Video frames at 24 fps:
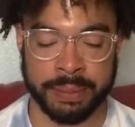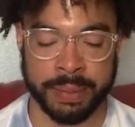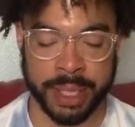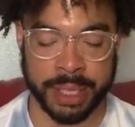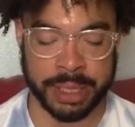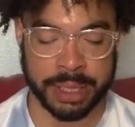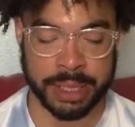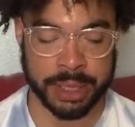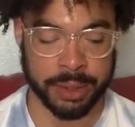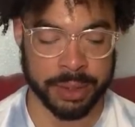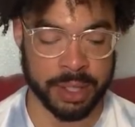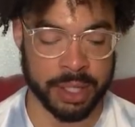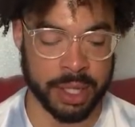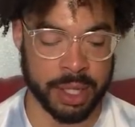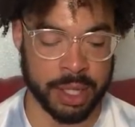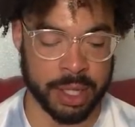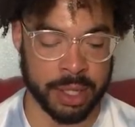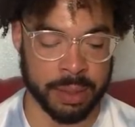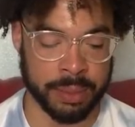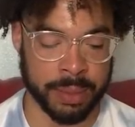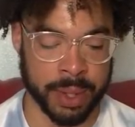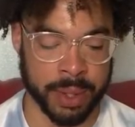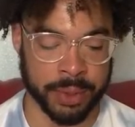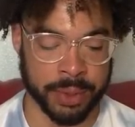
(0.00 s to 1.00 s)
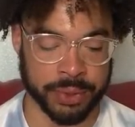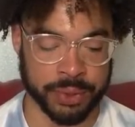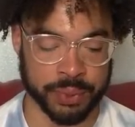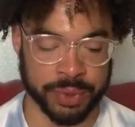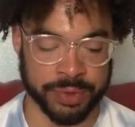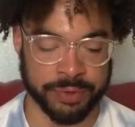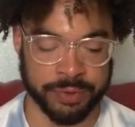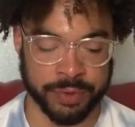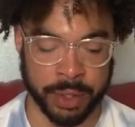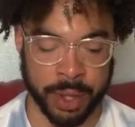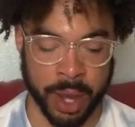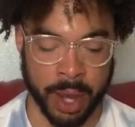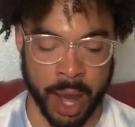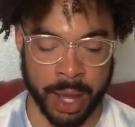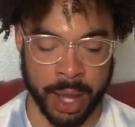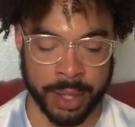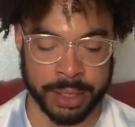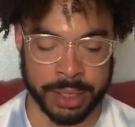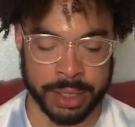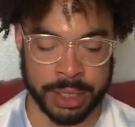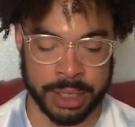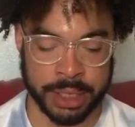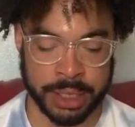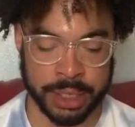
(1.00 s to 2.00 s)
based on the emails we've
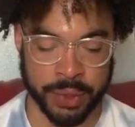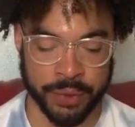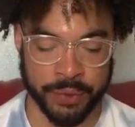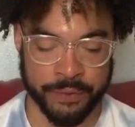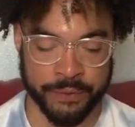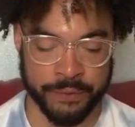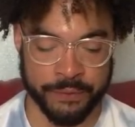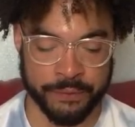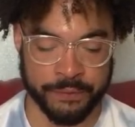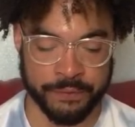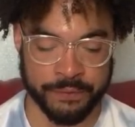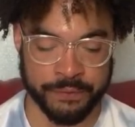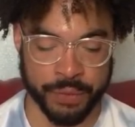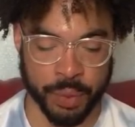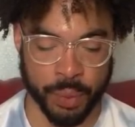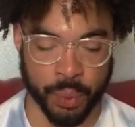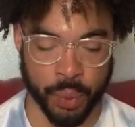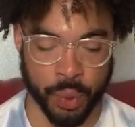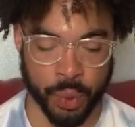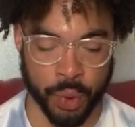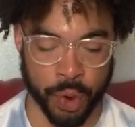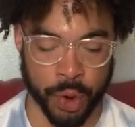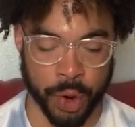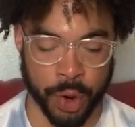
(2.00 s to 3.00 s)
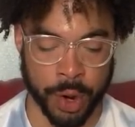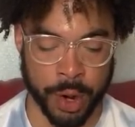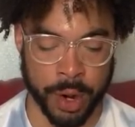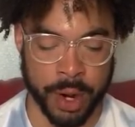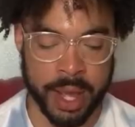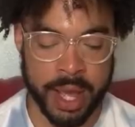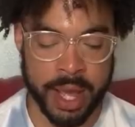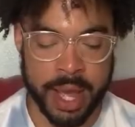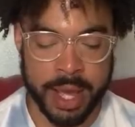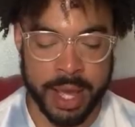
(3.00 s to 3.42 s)
gotten so far,